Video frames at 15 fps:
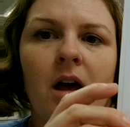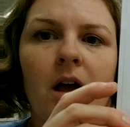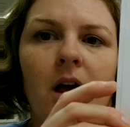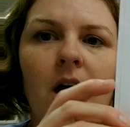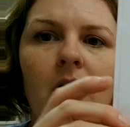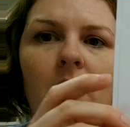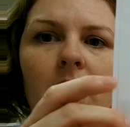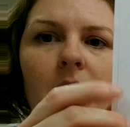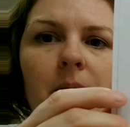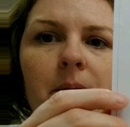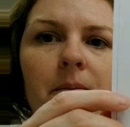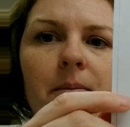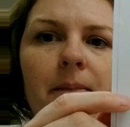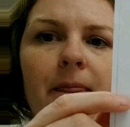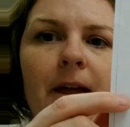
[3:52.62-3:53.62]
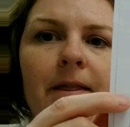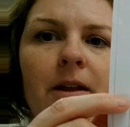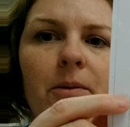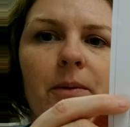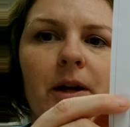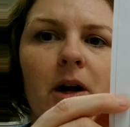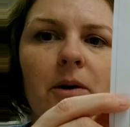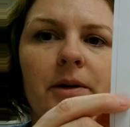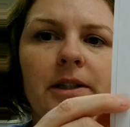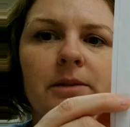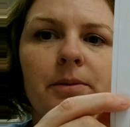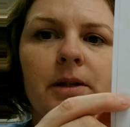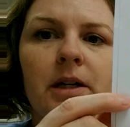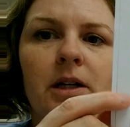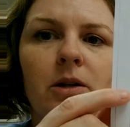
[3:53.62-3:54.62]
And then we always
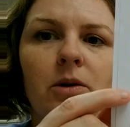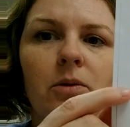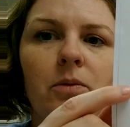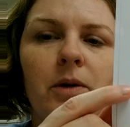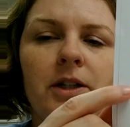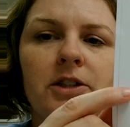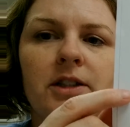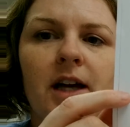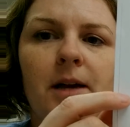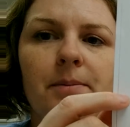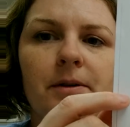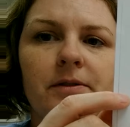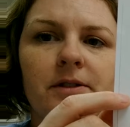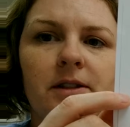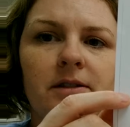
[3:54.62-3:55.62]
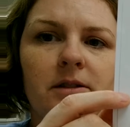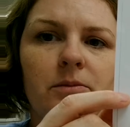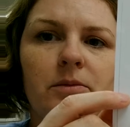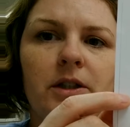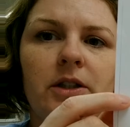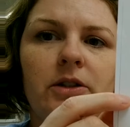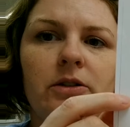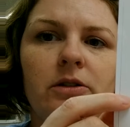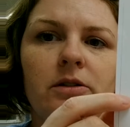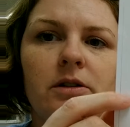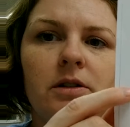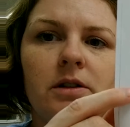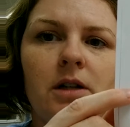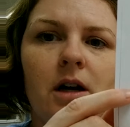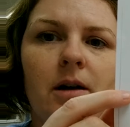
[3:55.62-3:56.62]
put which type of system we
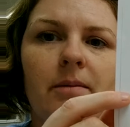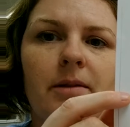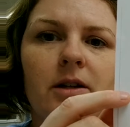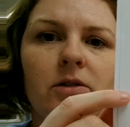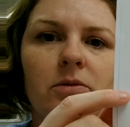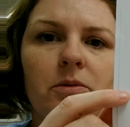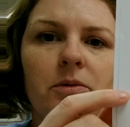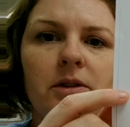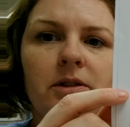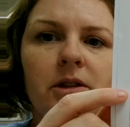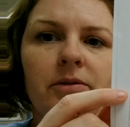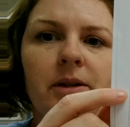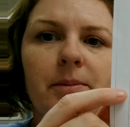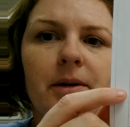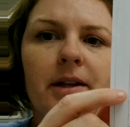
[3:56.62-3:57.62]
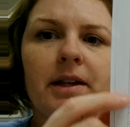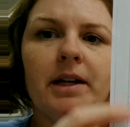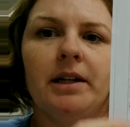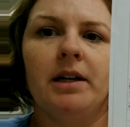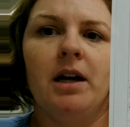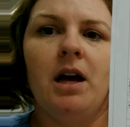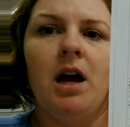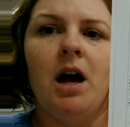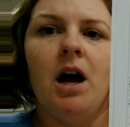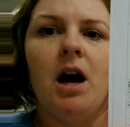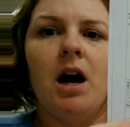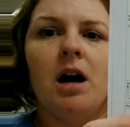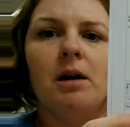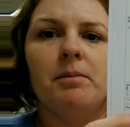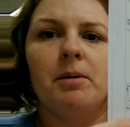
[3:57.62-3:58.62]
used. This one was a rebreathing.
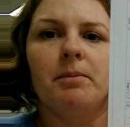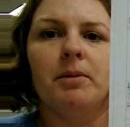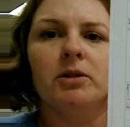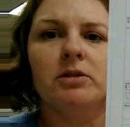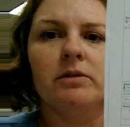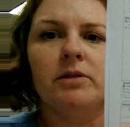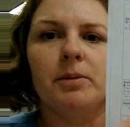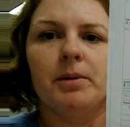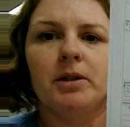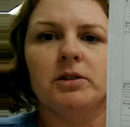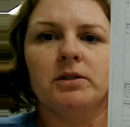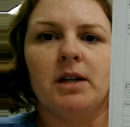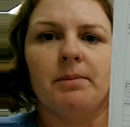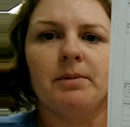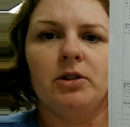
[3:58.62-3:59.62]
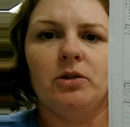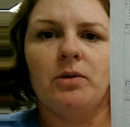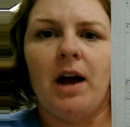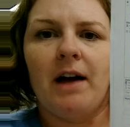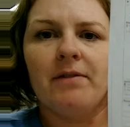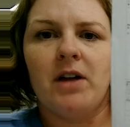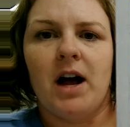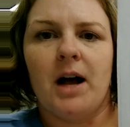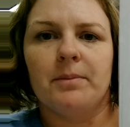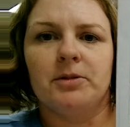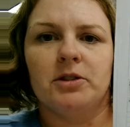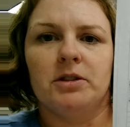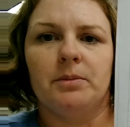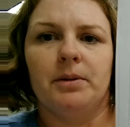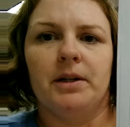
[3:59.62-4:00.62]
Most of our post-op, you have the
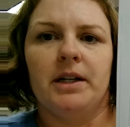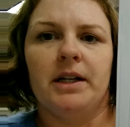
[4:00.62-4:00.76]
option to put